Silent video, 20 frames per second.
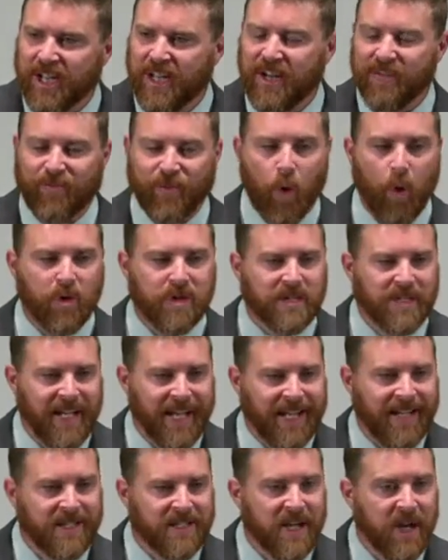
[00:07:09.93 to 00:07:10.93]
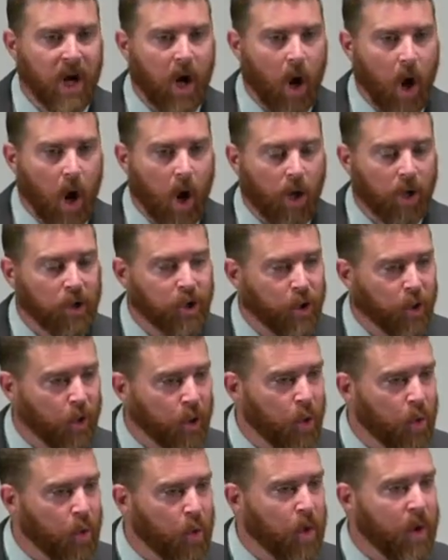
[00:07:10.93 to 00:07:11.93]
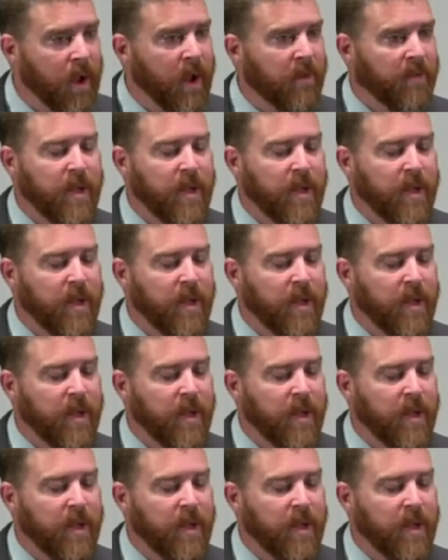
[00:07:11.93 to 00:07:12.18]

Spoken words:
and if those things are true,